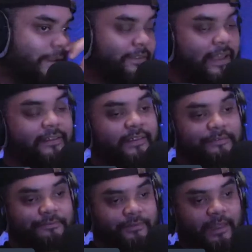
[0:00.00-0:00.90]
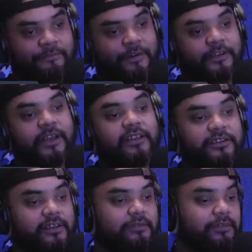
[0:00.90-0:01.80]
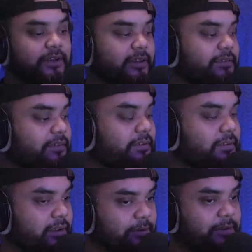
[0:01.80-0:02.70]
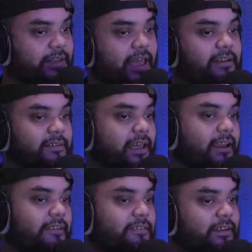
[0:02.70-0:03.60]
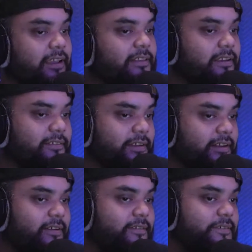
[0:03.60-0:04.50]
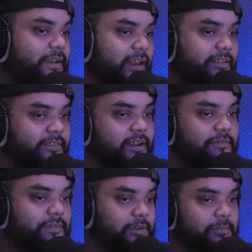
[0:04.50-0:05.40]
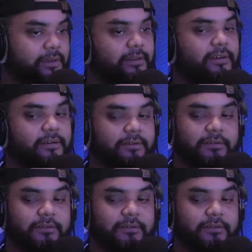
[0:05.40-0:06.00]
that that first Hella Chluy video. So we did that at Atlantic City at the casino. Kind of snuck film it. You know.